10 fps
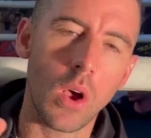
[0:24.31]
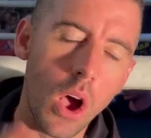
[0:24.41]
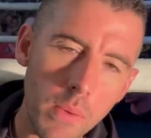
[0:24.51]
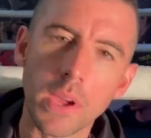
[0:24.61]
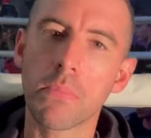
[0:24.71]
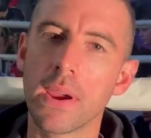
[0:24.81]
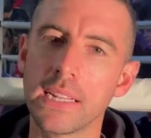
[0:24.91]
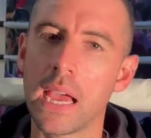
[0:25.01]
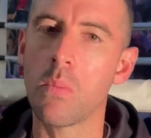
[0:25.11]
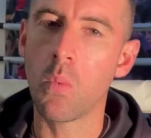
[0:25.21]
I'm going to break
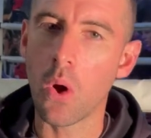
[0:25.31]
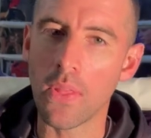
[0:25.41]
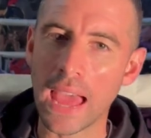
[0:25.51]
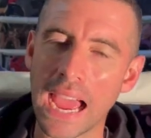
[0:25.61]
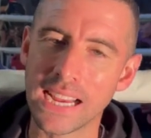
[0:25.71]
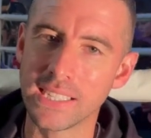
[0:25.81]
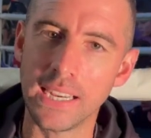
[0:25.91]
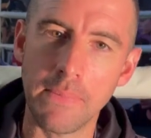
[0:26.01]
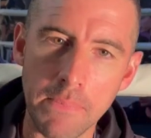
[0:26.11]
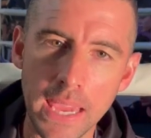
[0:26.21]
down what that
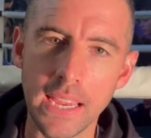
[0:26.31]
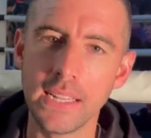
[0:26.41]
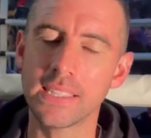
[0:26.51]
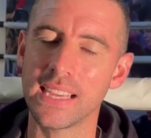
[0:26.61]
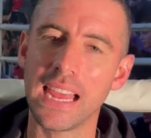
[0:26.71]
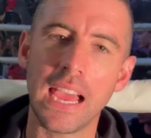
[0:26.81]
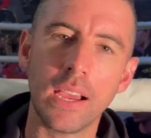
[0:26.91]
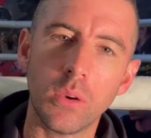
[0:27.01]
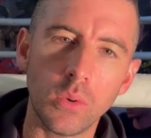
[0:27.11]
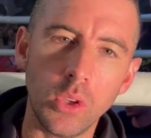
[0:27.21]
actually means and
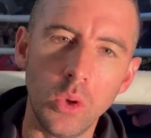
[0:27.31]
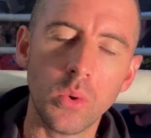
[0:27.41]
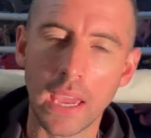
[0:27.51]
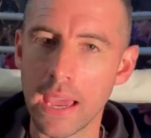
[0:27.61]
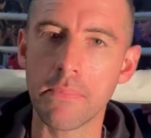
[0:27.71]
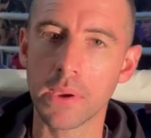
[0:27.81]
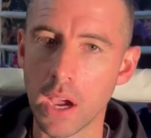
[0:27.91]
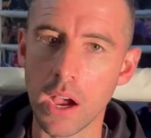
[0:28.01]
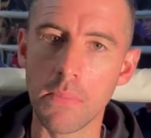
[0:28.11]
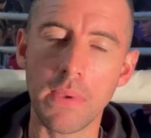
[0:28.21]
how you can
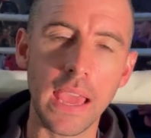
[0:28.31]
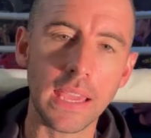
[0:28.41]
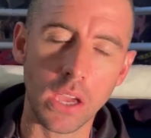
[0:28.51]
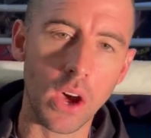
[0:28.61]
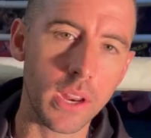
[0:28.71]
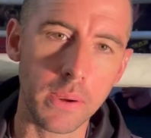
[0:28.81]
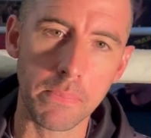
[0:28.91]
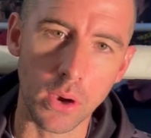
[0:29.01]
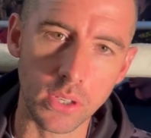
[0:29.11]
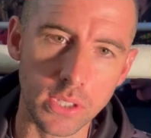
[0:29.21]
become a carded
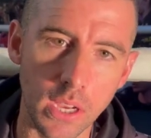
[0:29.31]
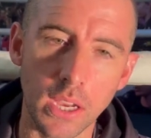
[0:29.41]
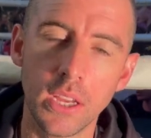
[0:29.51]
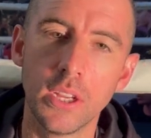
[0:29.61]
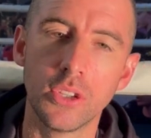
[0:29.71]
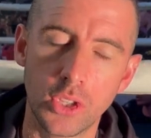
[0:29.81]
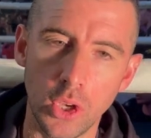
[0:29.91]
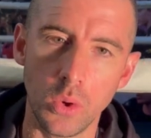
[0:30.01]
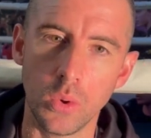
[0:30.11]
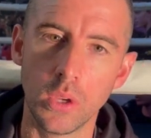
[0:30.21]
boxer
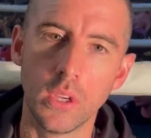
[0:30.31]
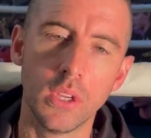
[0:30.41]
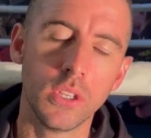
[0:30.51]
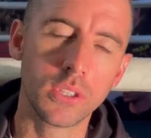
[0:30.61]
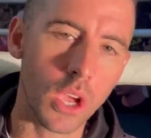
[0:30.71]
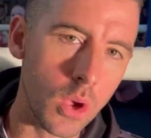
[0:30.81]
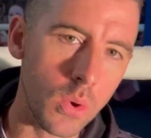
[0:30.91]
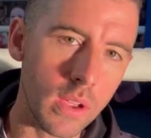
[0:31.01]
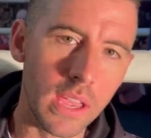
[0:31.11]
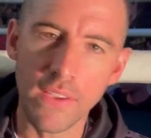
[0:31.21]
too. So
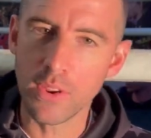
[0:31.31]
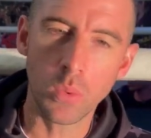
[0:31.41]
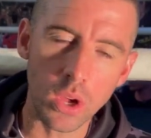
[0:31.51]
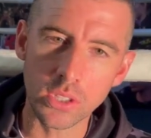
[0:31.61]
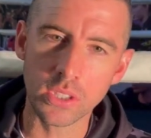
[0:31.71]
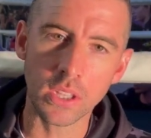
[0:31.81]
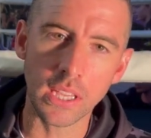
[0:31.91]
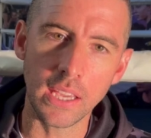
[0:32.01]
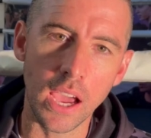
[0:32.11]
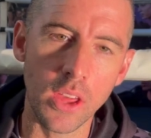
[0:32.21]
if you'd watched
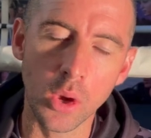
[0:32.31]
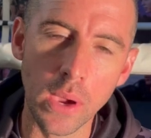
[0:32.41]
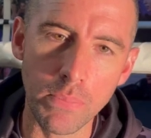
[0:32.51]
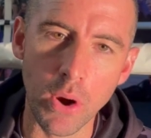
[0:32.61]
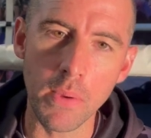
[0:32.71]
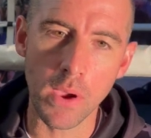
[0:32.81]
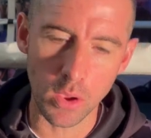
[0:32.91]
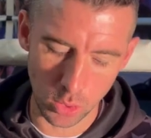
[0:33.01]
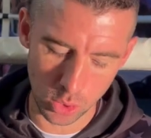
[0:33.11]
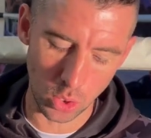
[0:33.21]
the, uh, the quick
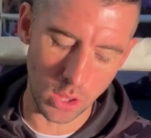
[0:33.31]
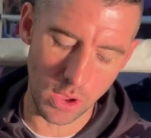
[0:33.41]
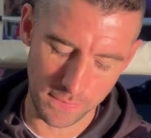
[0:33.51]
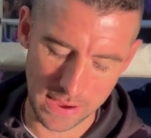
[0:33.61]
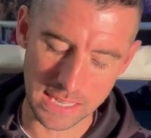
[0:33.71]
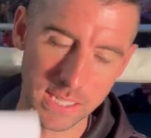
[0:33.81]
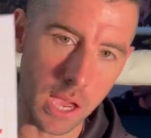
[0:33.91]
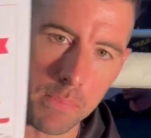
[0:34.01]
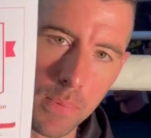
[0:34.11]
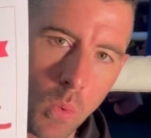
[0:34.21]
promo, you saw that I flashed
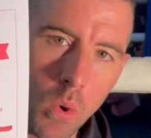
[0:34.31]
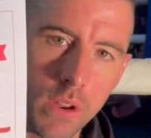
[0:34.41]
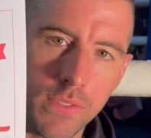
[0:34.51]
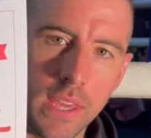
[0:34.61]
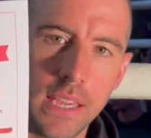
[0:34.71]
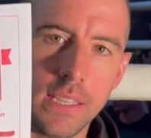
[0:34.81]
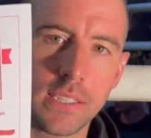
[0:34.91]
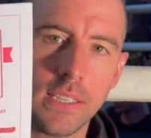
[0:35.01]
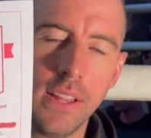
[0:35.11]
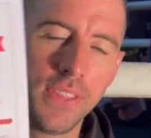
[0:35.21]
up one of these.